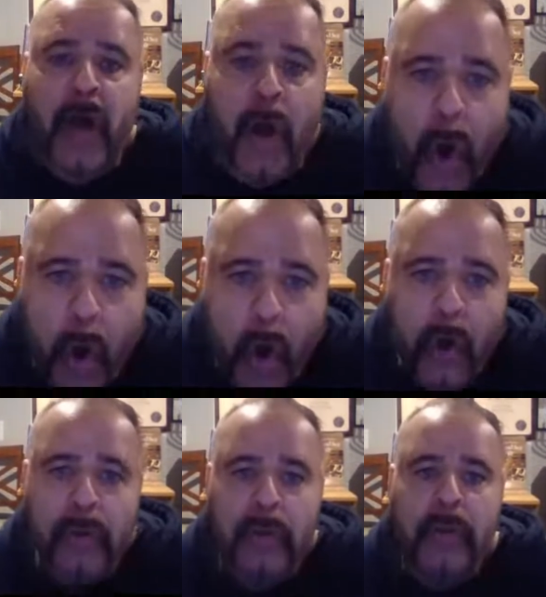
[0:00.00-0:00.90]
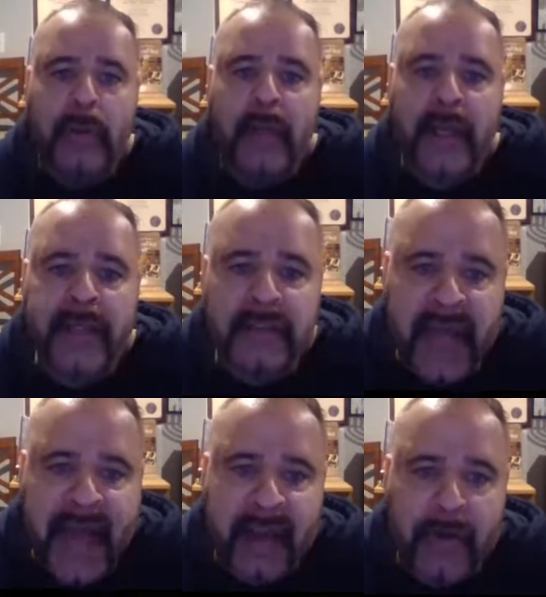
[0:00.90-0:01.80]
whole
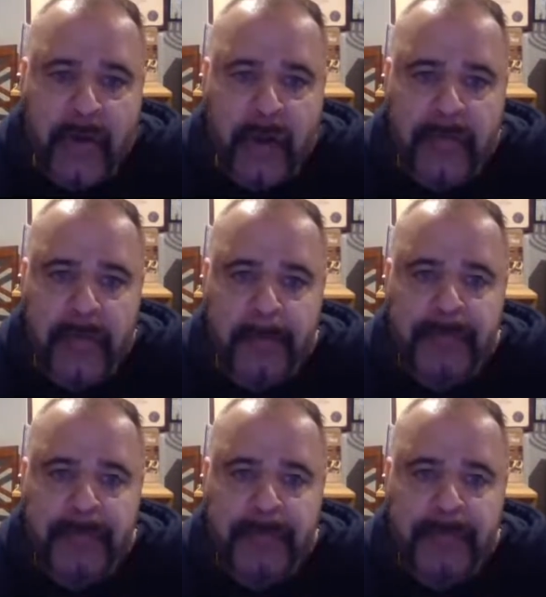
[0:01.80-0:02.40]
entire earth.